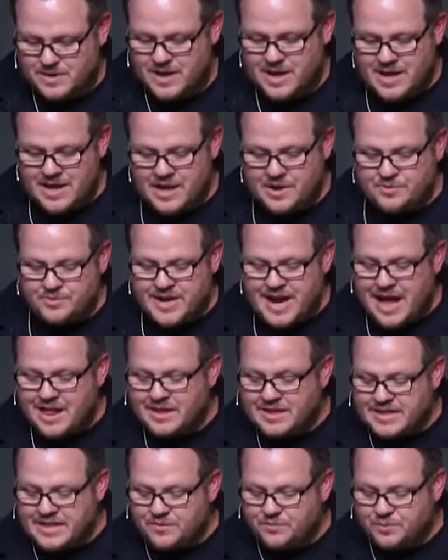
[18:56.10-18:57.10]
In
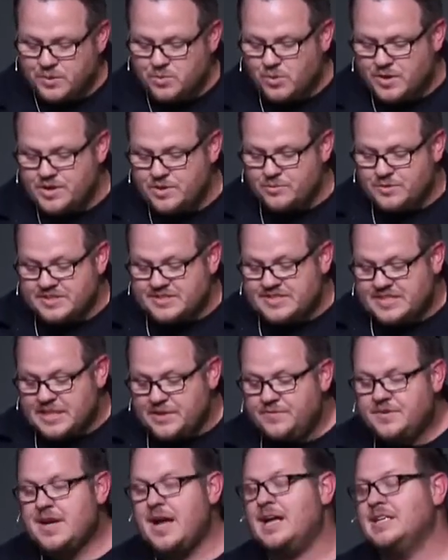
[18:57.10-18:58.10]
reality, if we want to receive
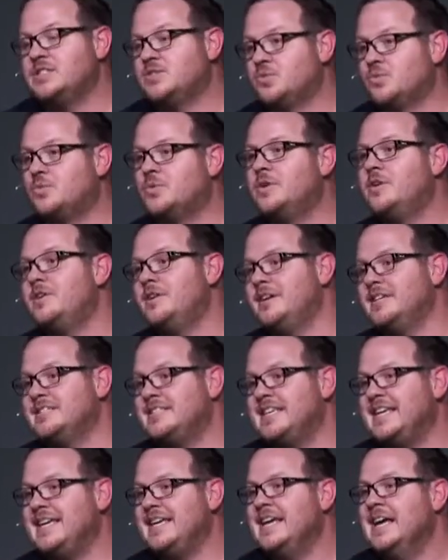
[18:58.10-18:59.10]
God's word as
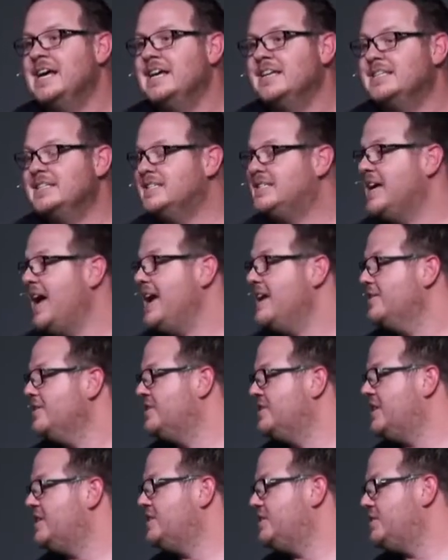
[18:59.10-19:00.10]
He desires
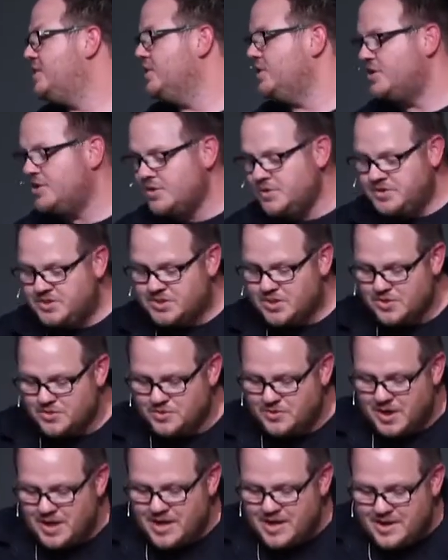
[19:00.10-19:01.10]
us to do so,
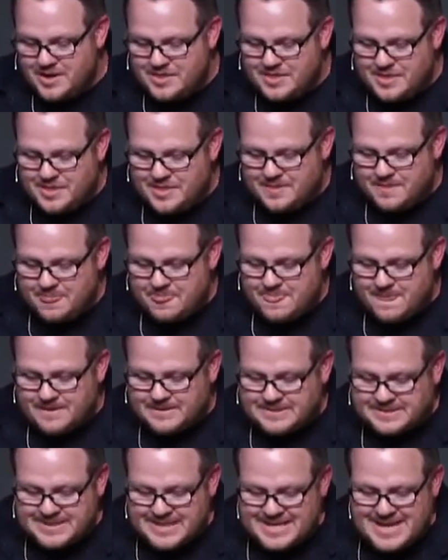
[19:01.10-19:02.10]

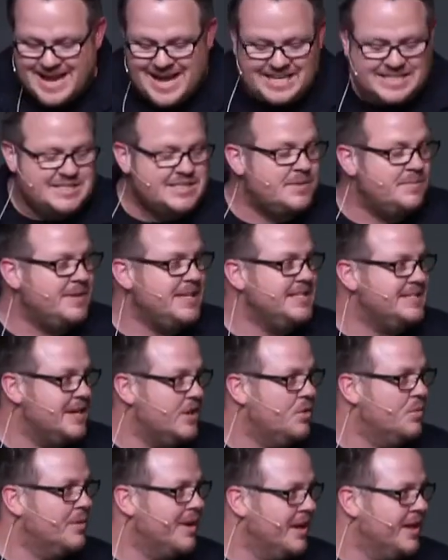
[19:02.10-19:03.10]
sin has to be
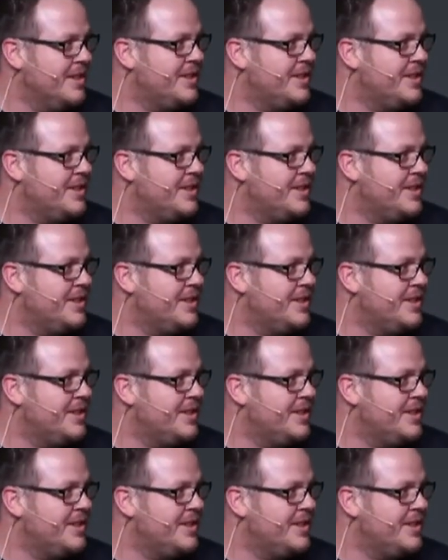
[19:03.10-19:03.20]
dealt with.